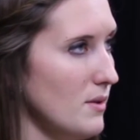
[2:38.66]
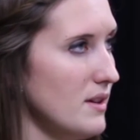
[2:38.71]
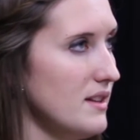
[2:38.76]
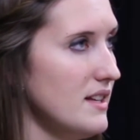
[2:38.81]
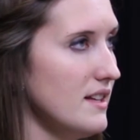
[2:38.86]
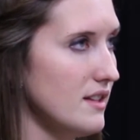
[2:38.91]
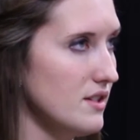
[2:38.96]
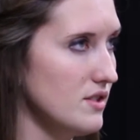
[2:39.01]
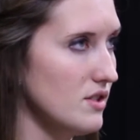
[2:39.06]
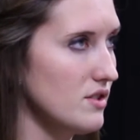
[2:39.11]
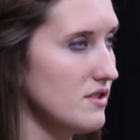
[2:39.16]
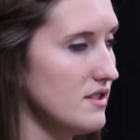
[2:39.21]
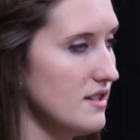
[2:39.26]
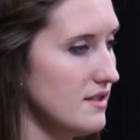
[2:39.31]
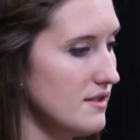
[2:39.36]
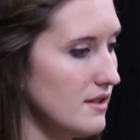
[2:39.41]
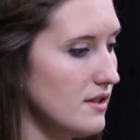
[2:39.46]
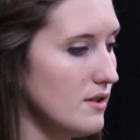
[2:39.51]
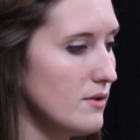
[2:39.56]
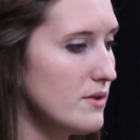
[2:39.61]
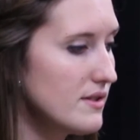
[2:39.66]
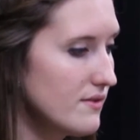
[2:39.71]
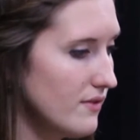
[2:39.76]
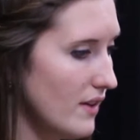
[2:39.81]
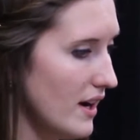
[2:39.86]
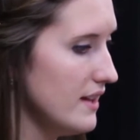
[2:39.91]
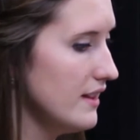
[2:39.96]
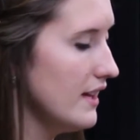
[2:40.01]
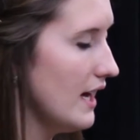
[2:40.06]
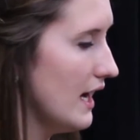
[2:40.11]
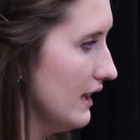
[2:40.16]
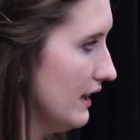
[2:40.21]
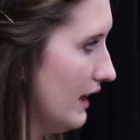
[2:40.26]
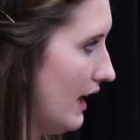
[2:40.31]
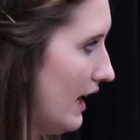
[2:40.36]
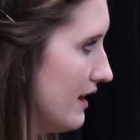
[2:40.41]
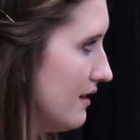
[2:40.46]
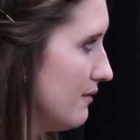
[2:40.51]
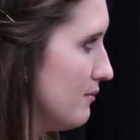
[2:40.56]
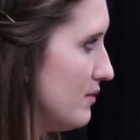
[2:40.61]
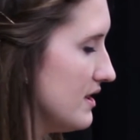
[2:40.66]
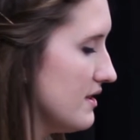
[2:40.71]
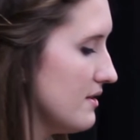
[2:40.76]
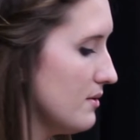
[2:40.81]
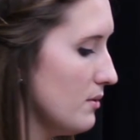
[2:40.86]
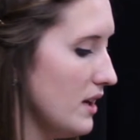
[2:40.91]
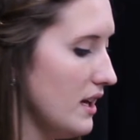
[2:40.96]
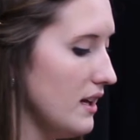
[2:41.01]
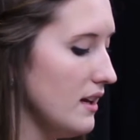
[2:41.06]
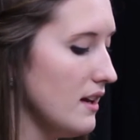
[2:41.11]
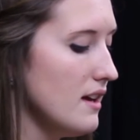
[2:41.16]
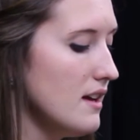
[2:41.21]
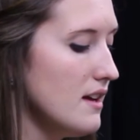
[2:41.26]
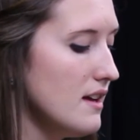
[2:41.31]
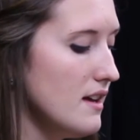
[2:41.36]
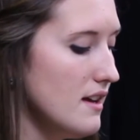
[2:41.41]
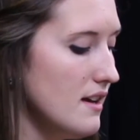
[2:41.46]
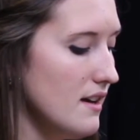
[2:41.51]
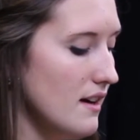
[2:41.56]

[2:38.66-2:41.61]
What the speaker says: one thing the church needs to do is find that line between